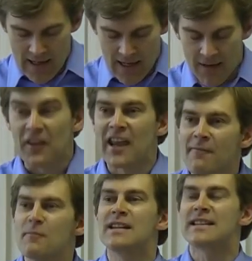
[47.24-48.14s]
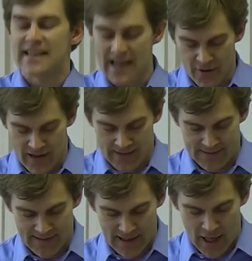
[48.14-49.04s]
If the government's
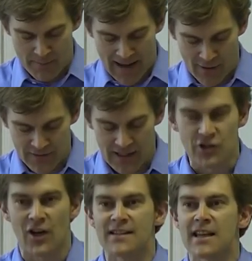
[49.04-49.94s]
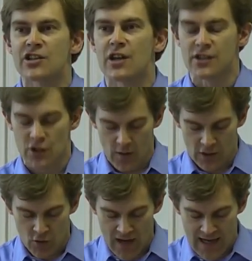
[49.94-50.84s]
serious about a transition to
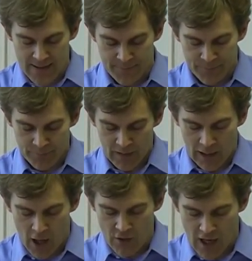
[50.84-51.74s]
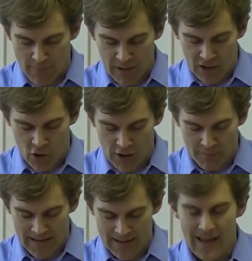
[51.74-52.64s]
a green, low-carbon
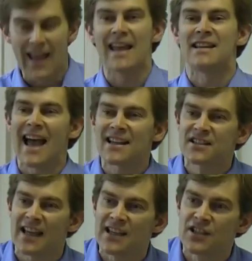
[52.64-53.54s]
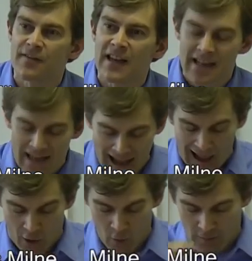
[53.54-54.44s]
economy, it has to intervene
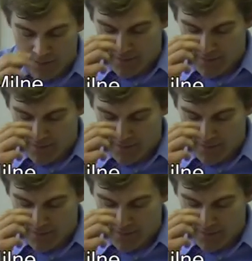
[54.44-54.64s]
now